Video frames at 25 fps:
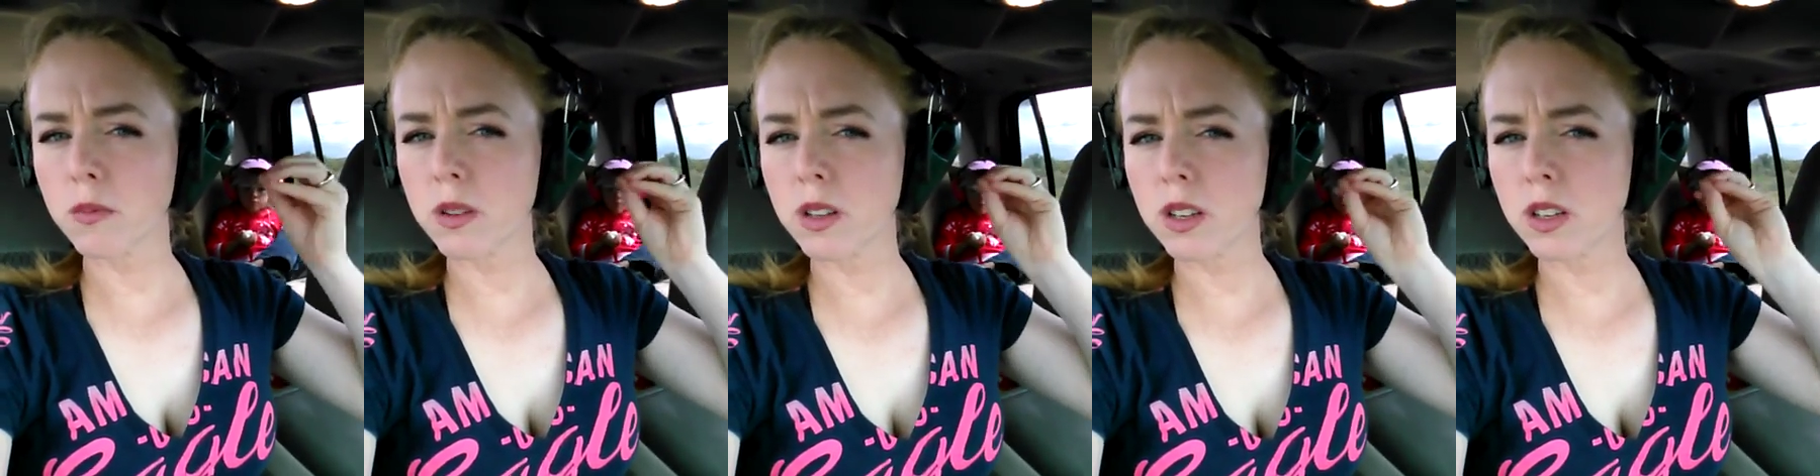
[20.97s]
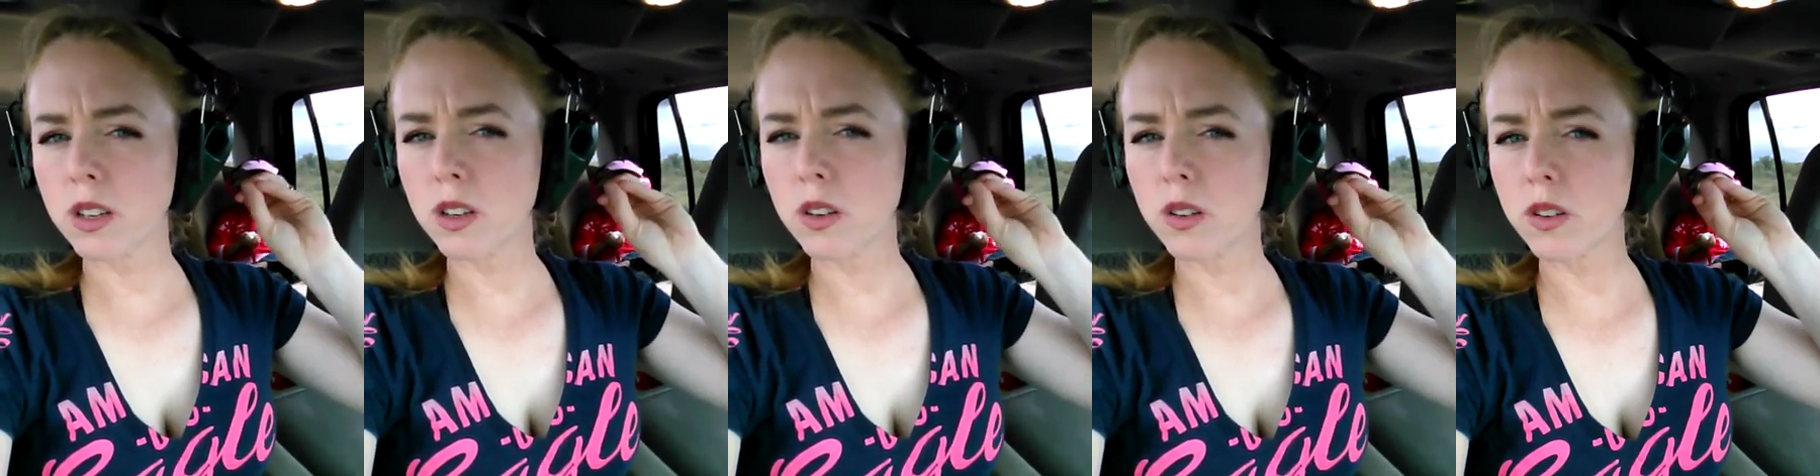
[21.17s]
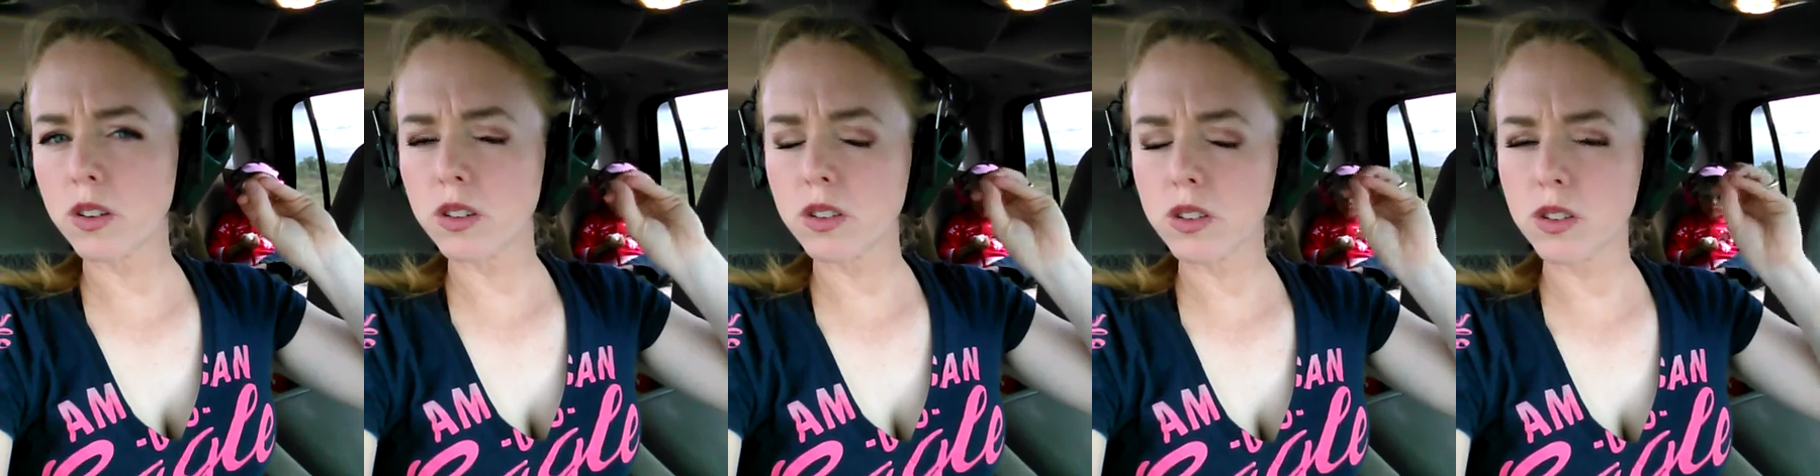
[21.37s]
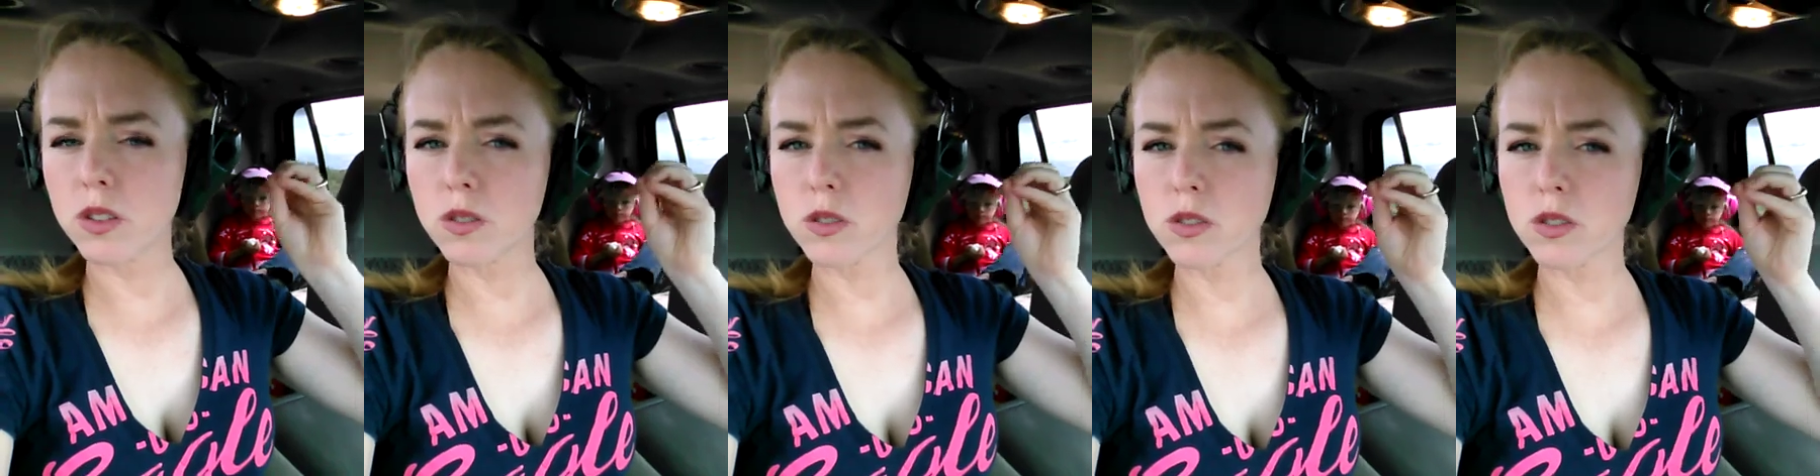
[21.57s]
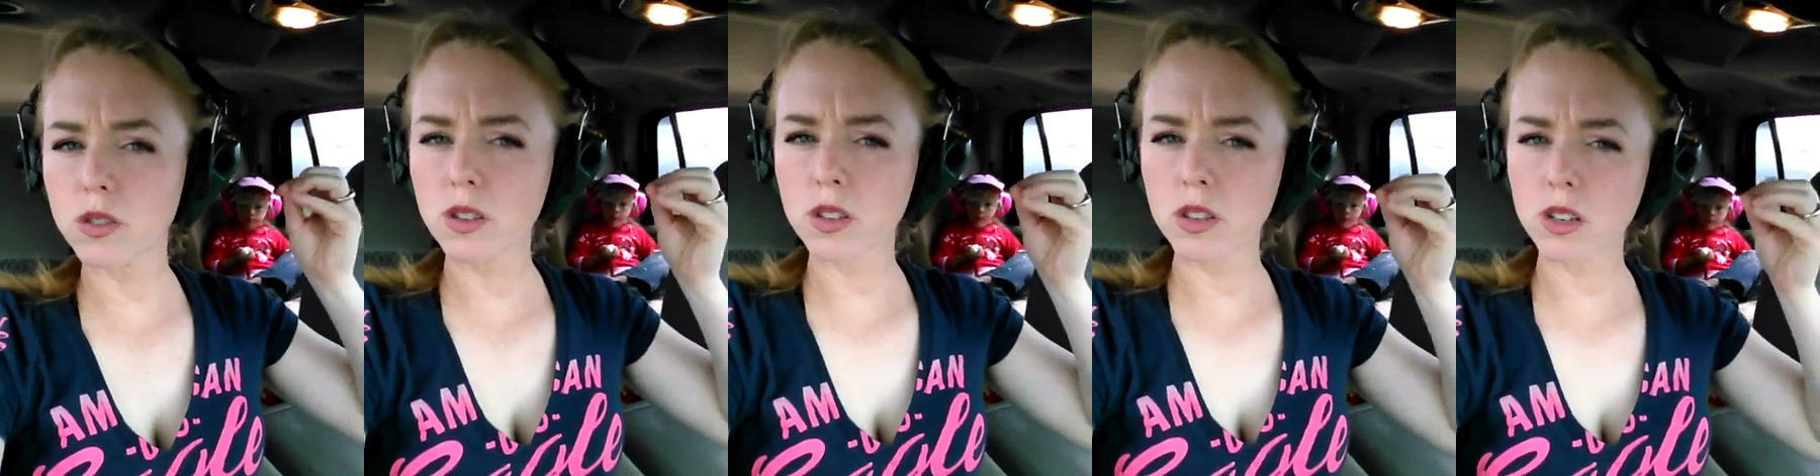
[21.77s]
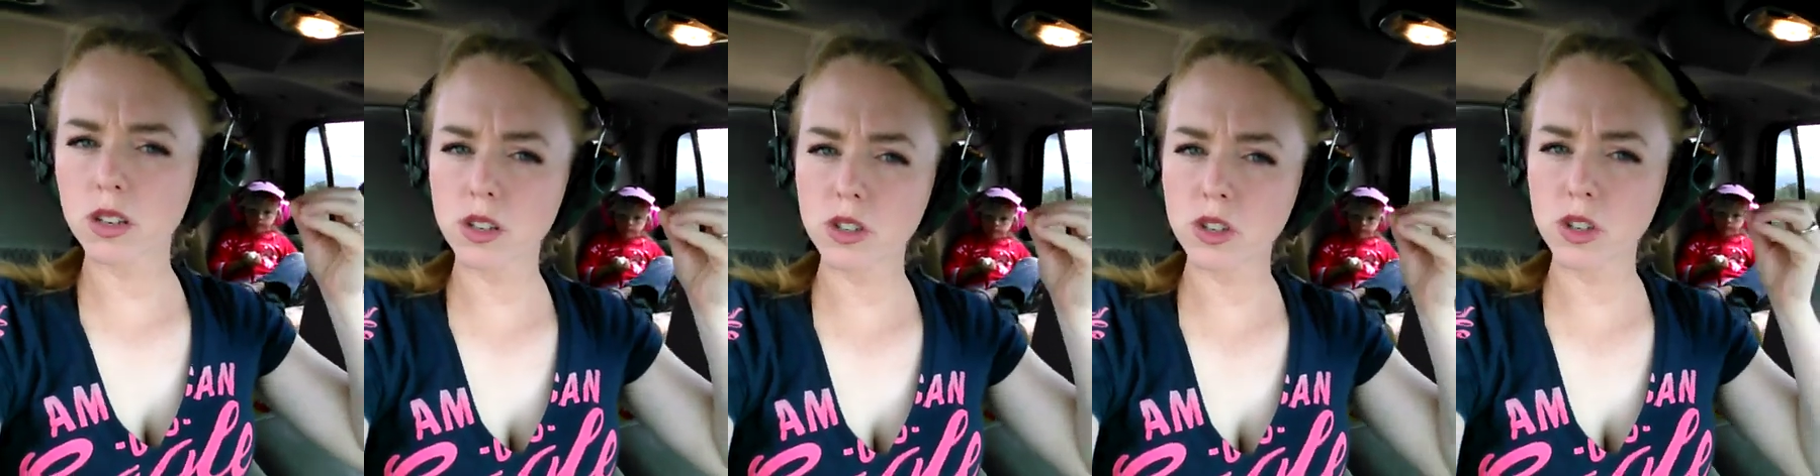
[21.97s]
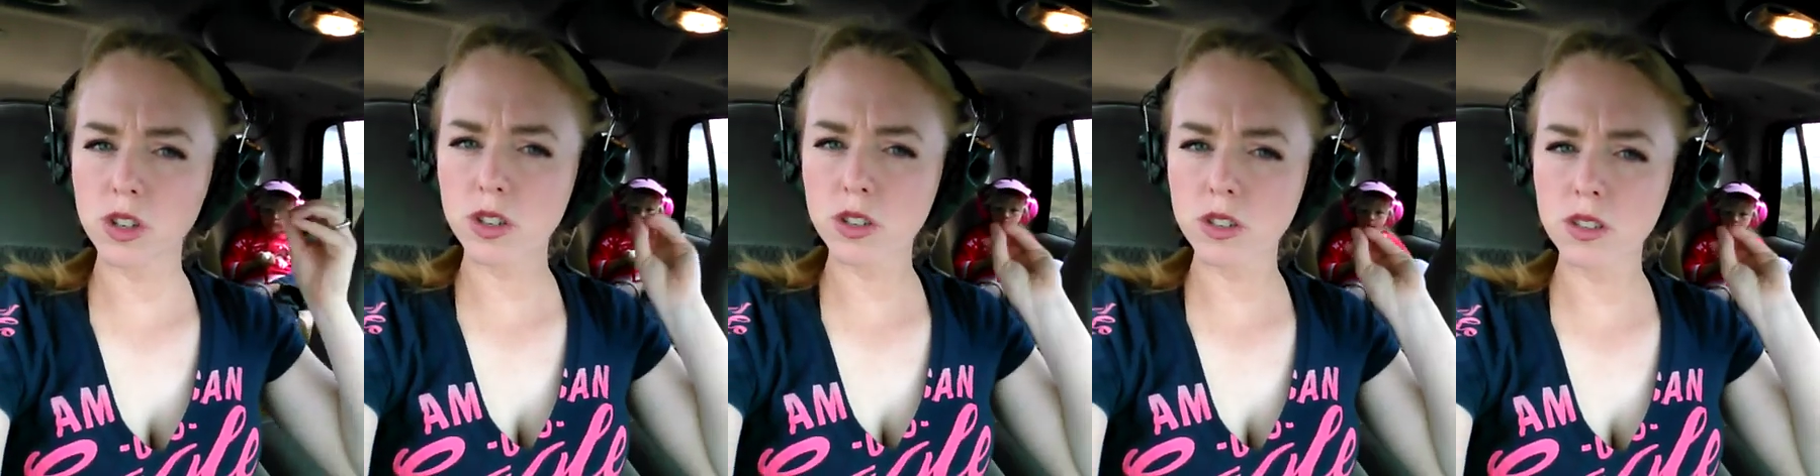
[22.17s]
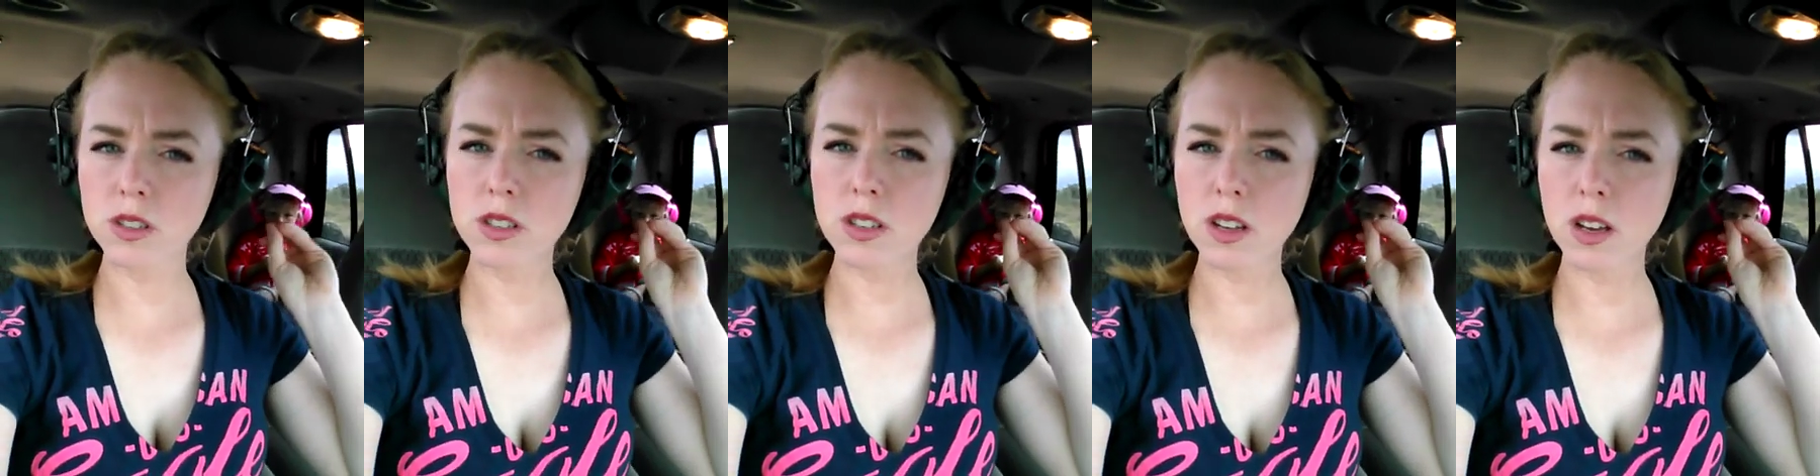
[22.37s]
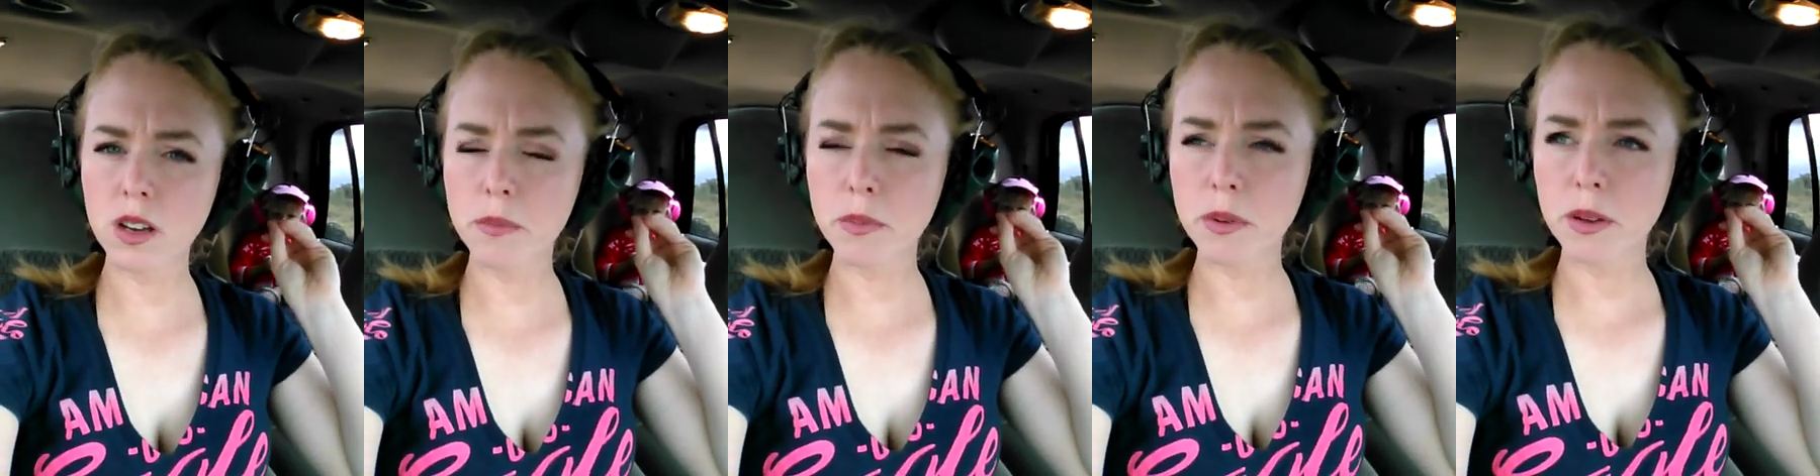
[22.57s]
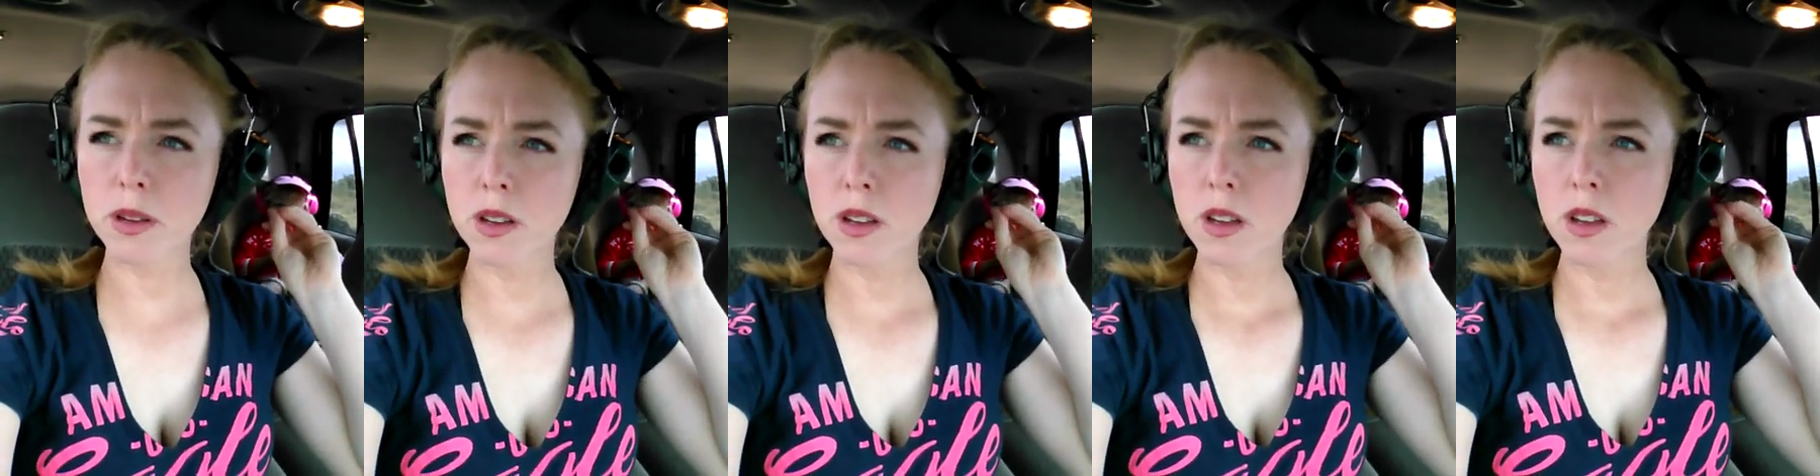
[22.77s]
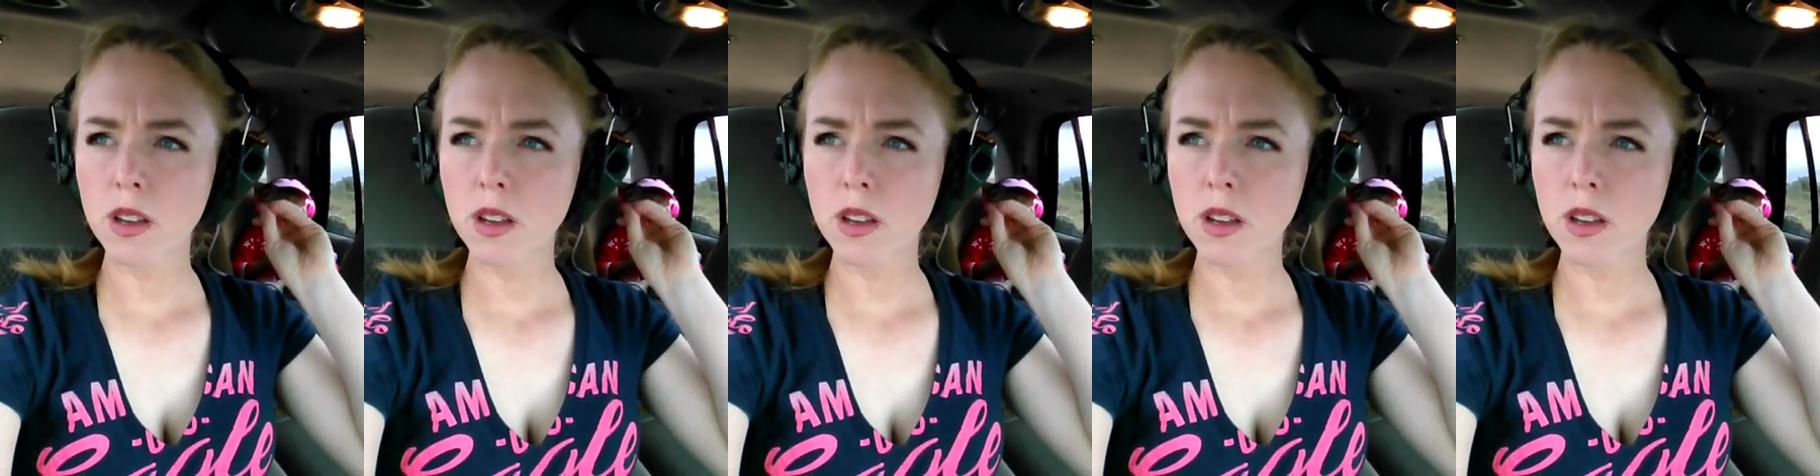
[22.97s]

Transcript: thing you can do so that it turns up,